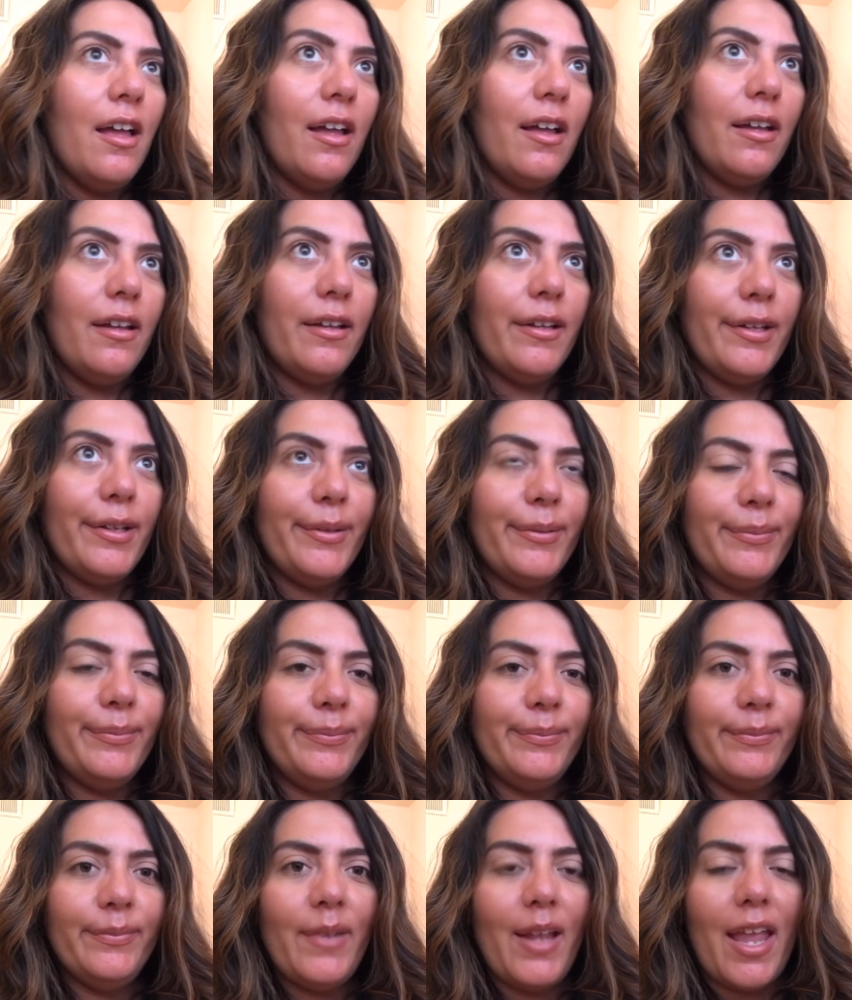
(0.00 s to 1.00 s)

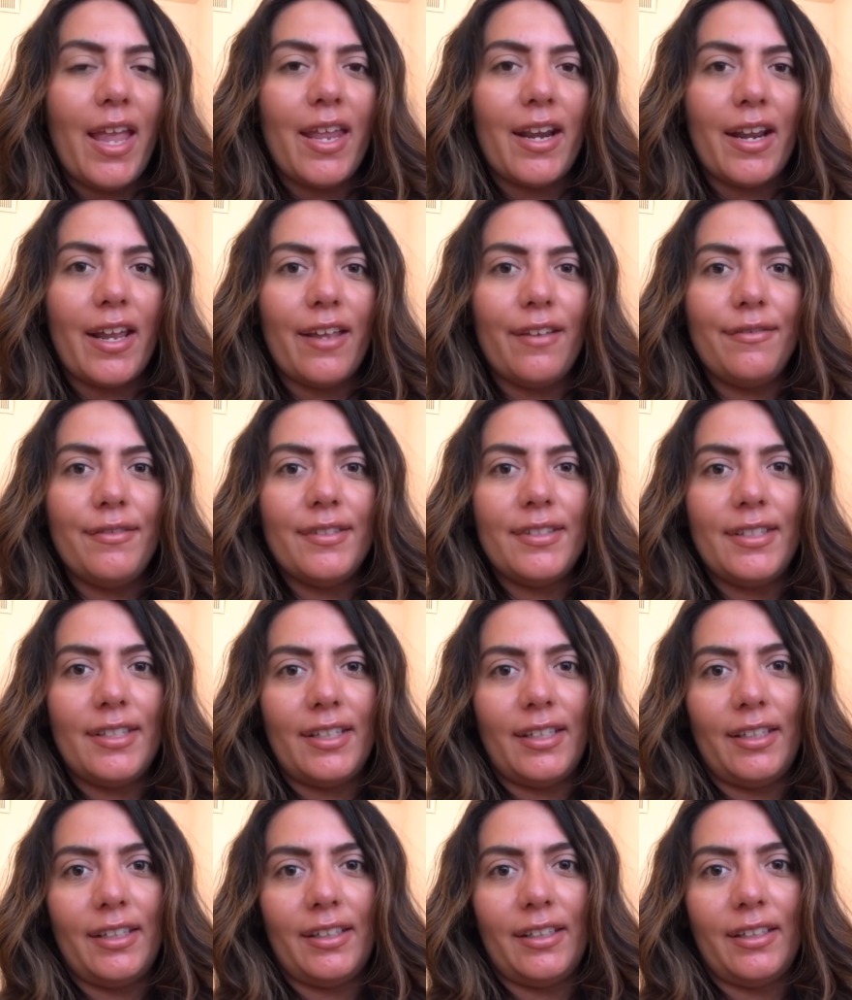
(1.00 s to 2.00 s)
And I've
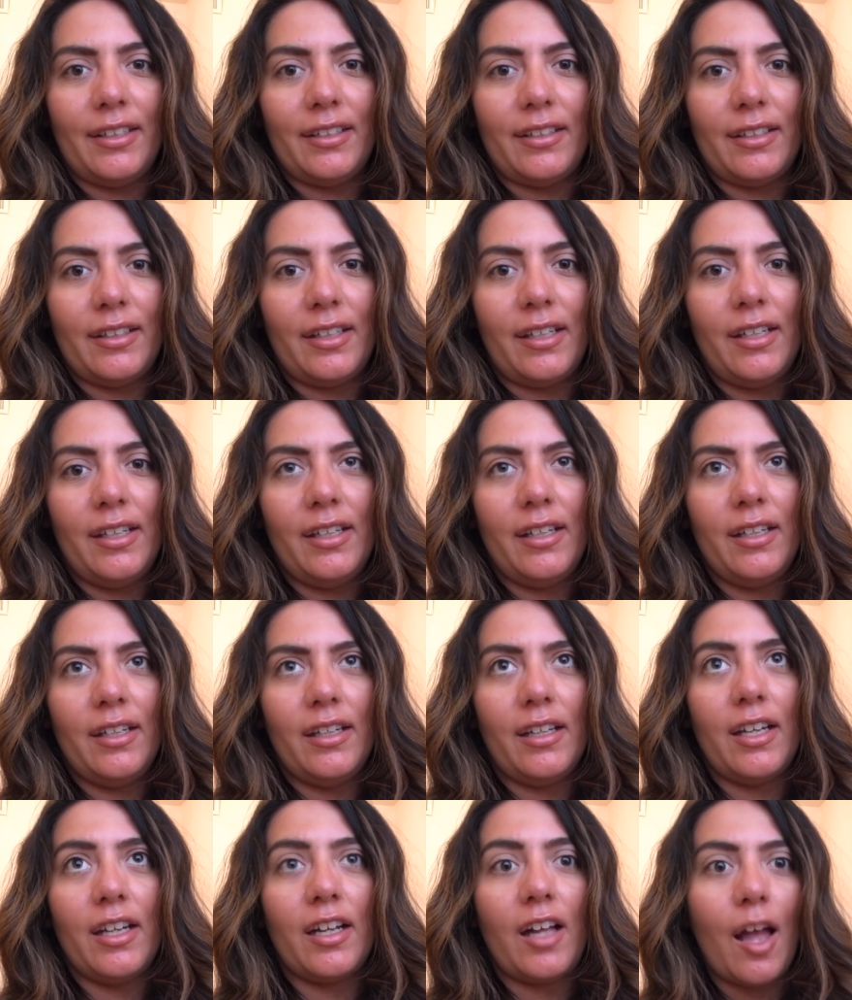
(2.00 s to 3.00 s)
seen
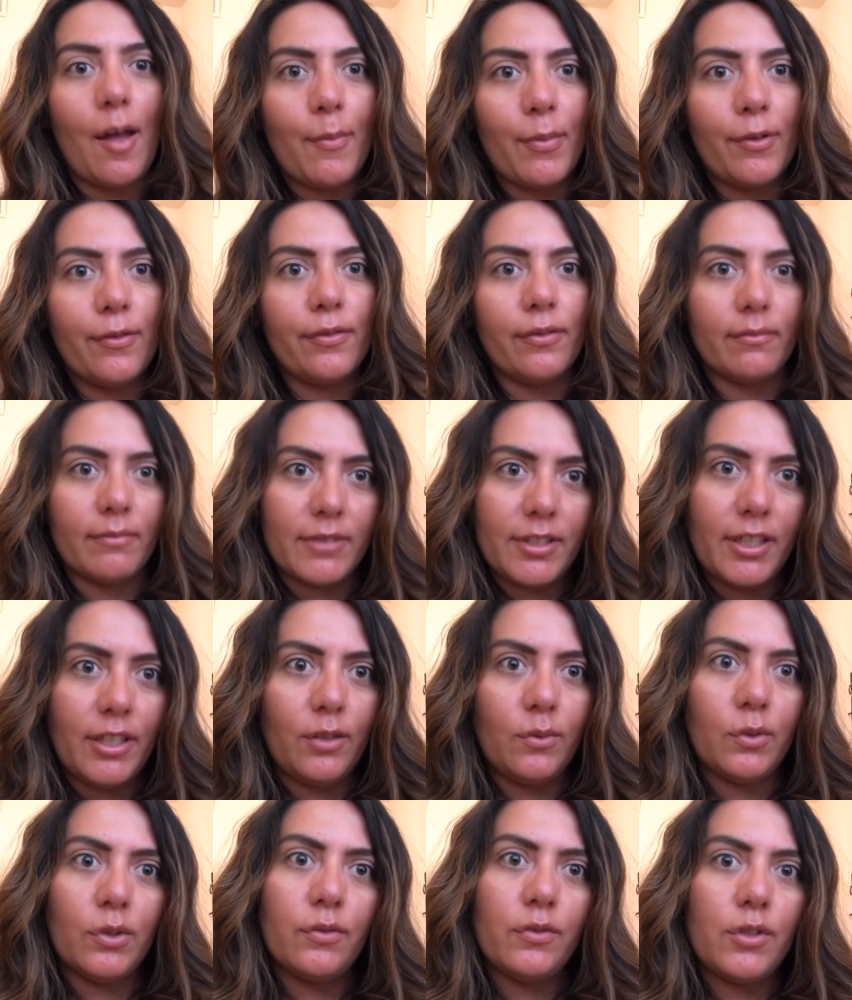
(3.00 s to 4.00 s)
a couple from
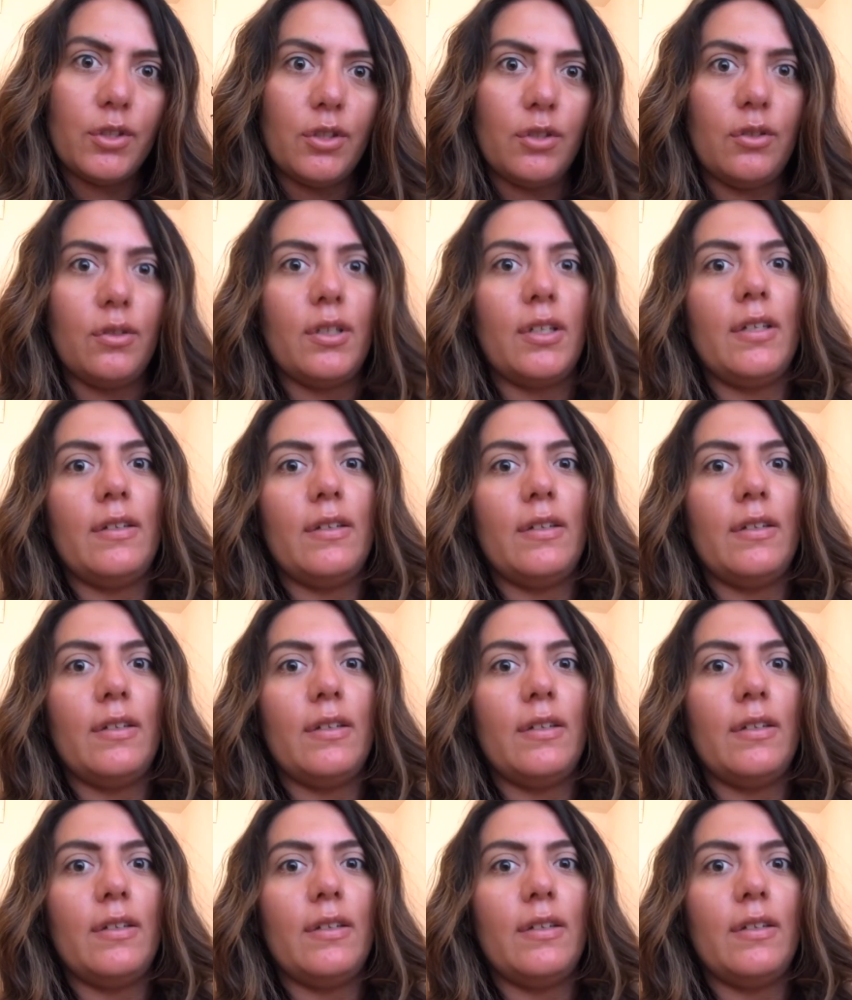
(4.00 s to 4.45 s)
Teen Wolf 2.